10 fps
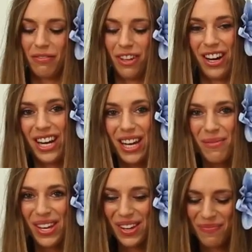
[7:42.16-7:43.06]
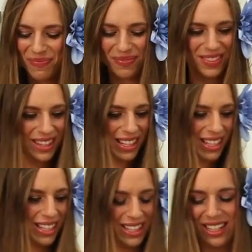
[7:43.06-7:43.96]
very yummy.
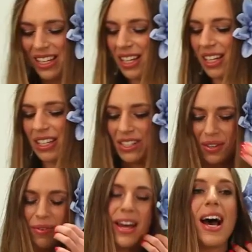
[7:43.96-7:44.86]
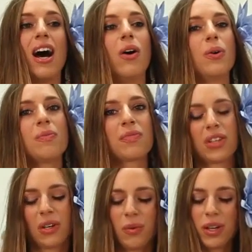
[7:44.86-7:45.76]
So now
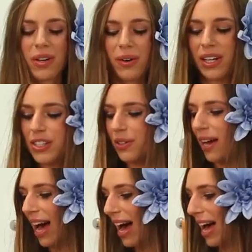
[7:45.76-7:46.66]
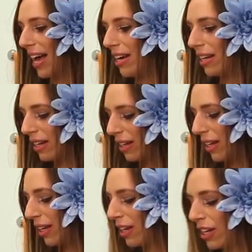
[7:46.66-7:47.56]
we're going to add
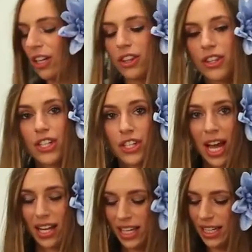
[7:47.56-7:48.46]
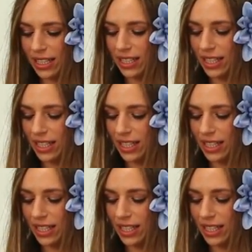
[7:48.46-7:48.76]
the shallots